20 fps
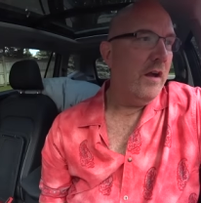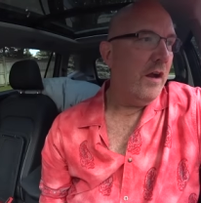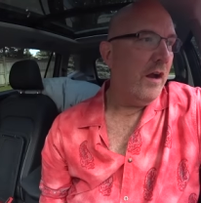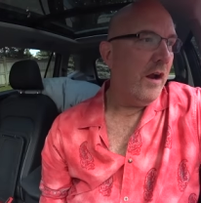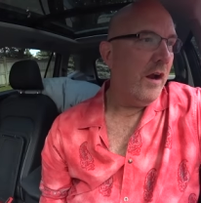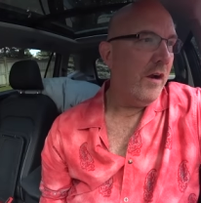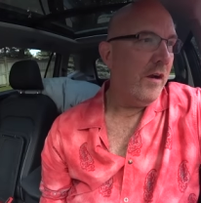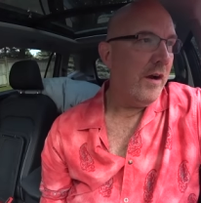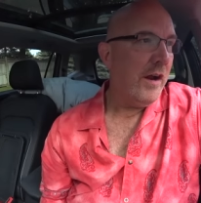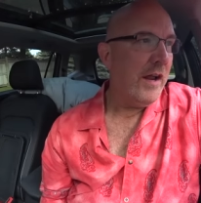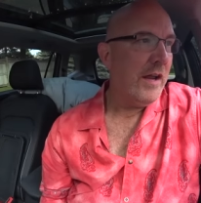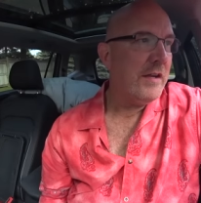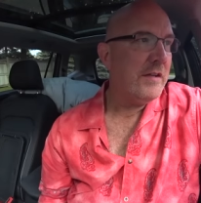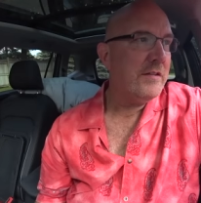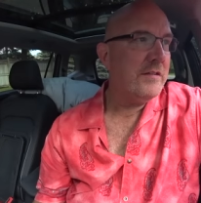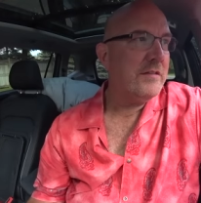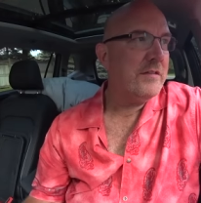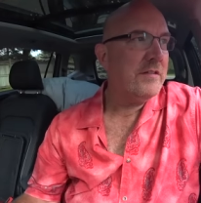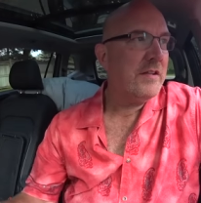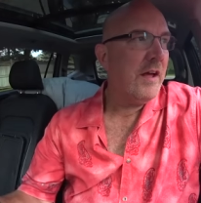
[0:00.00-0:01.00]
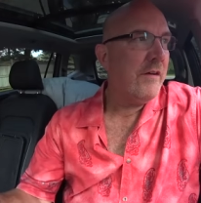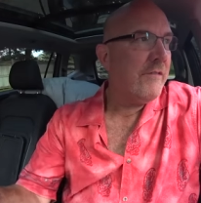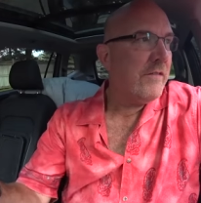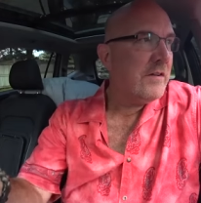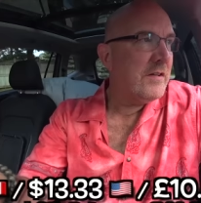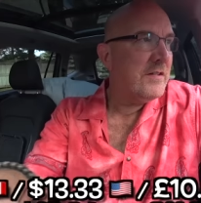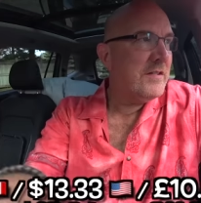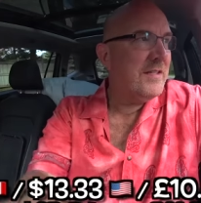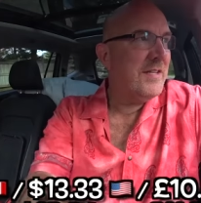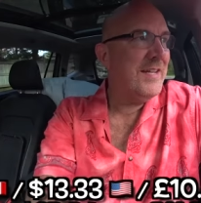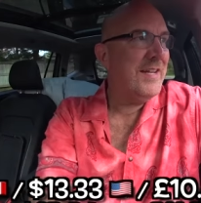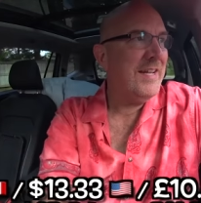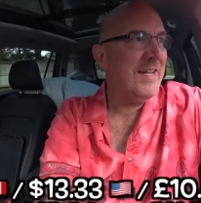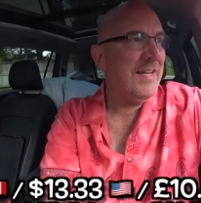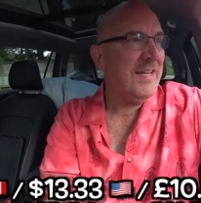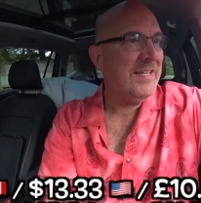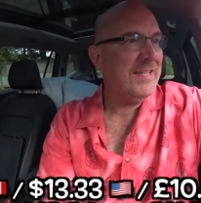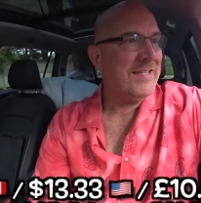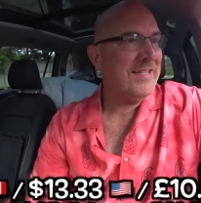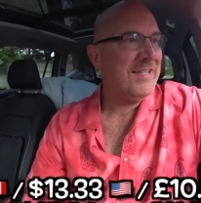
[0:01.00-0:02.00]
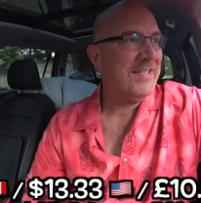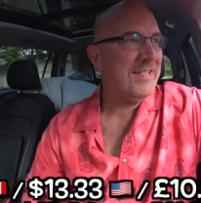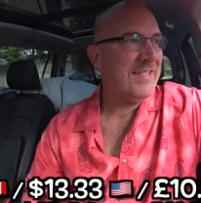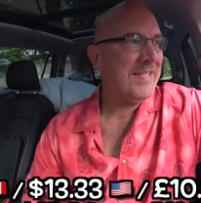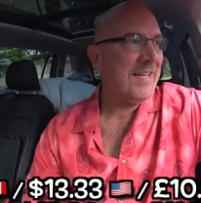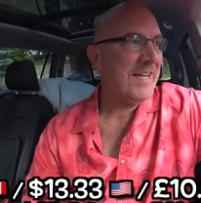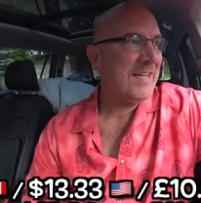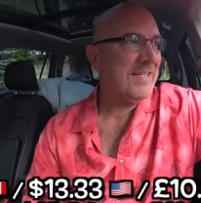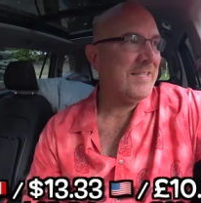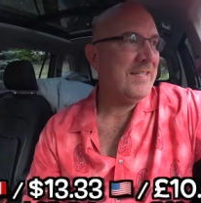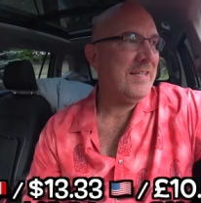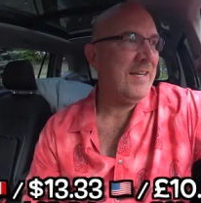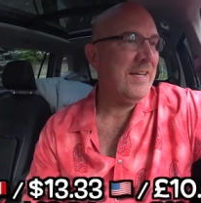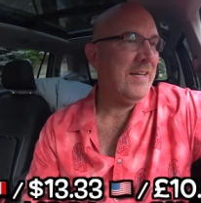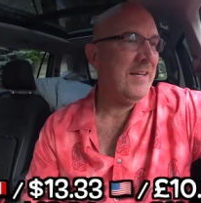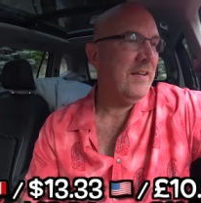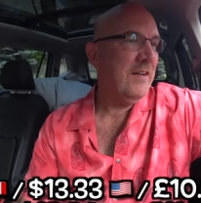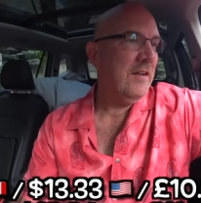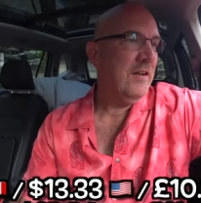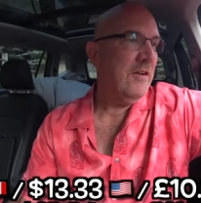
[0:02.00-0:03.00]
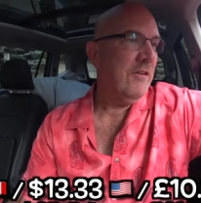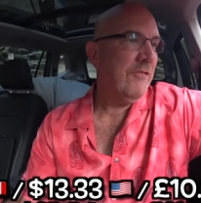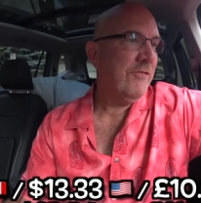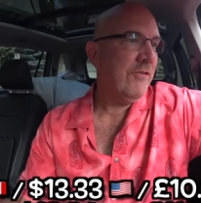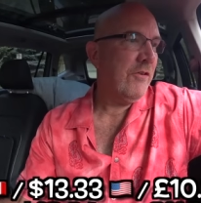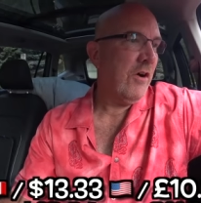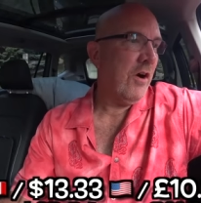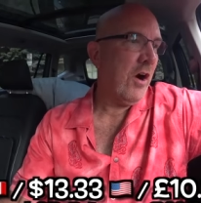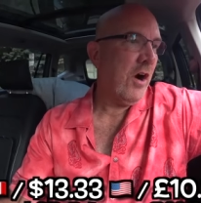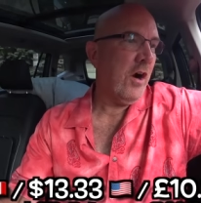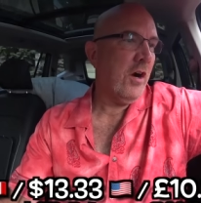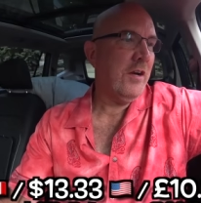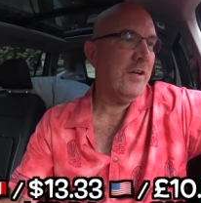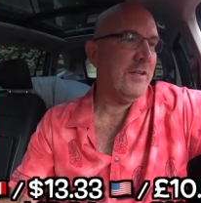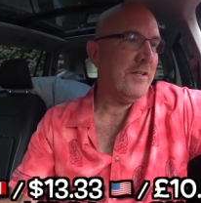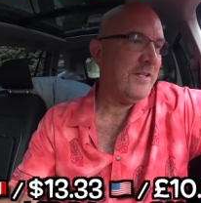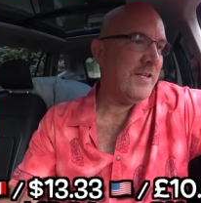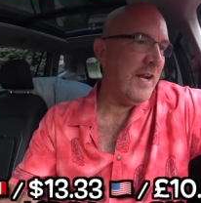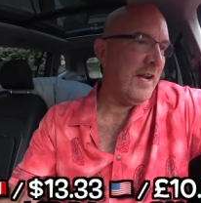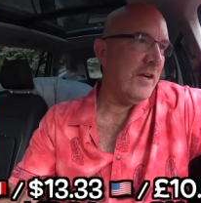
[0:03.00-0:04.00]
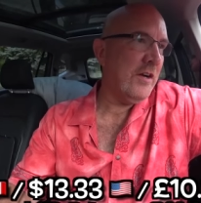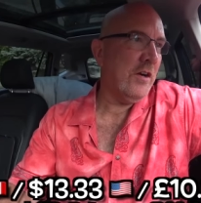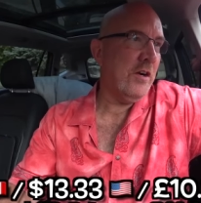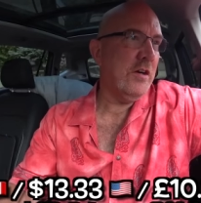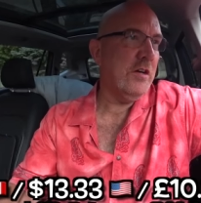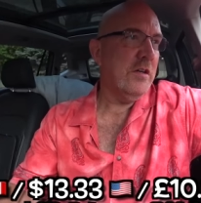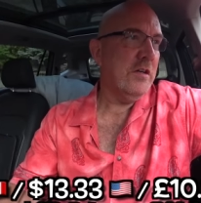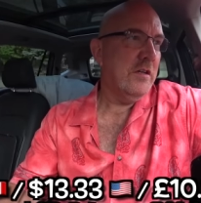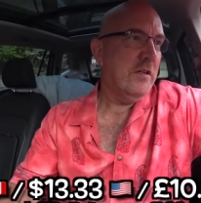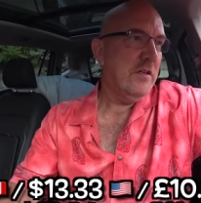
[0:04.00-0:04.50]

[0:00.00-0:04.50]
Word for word: All right, 1760 for our dinner.